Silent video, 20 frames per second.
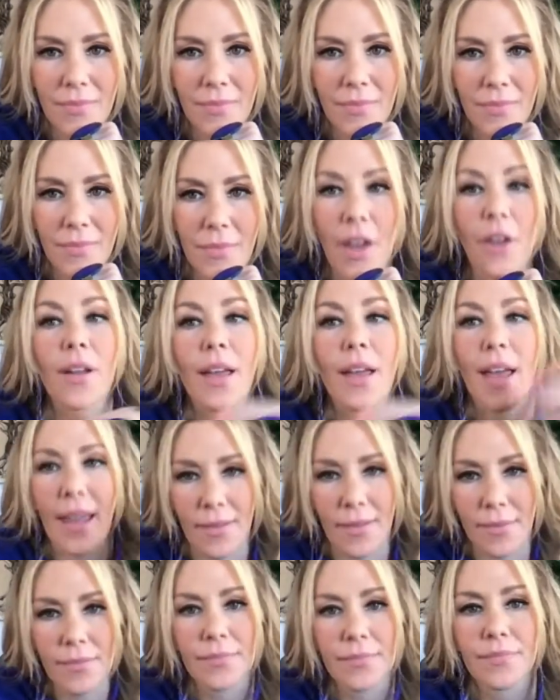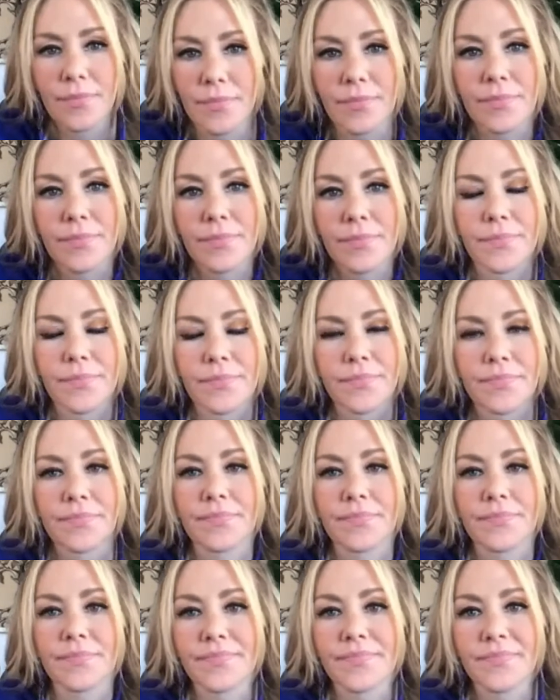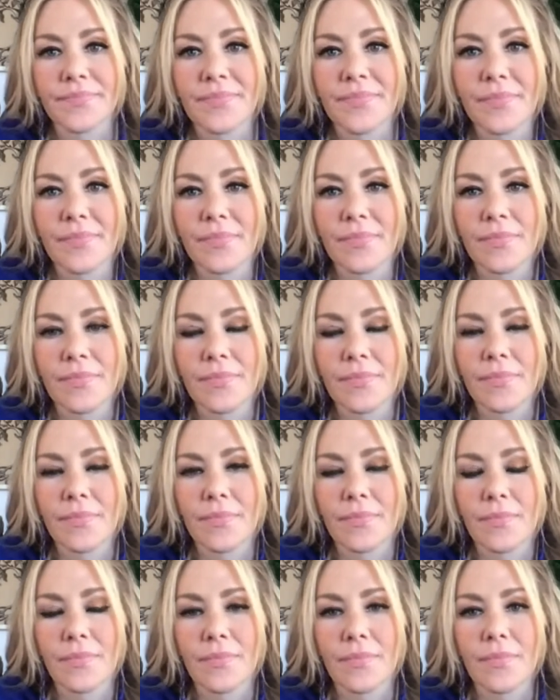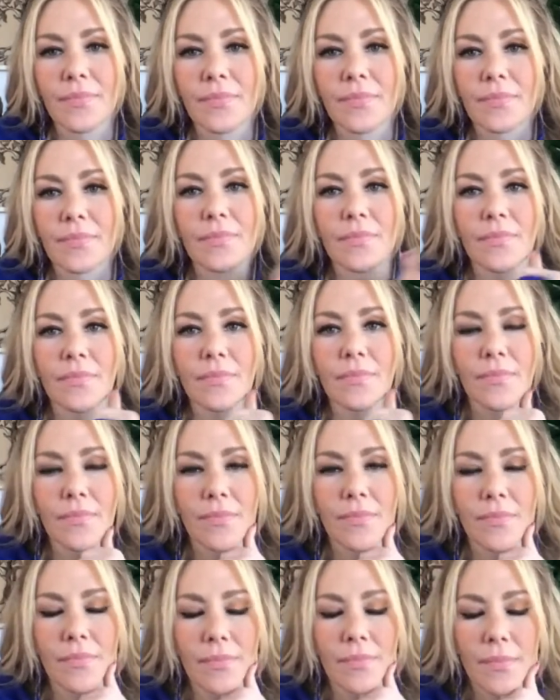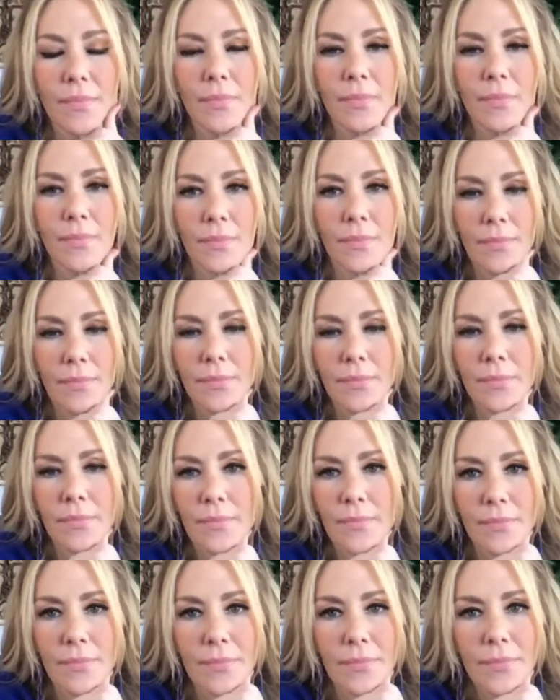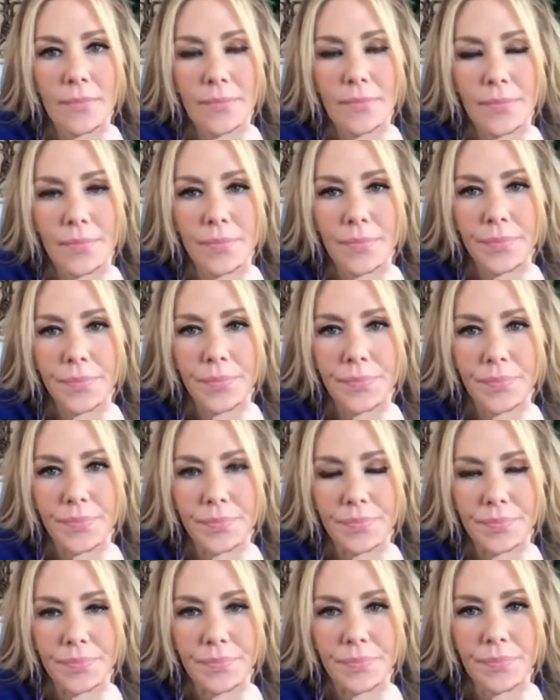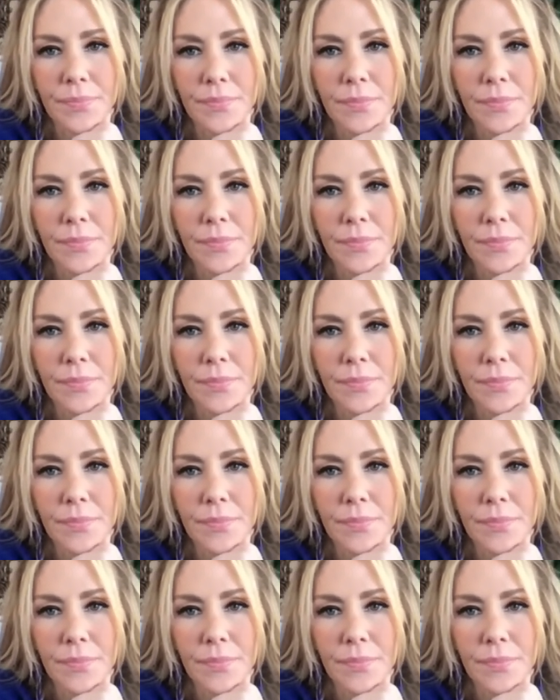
This person isn't speaking.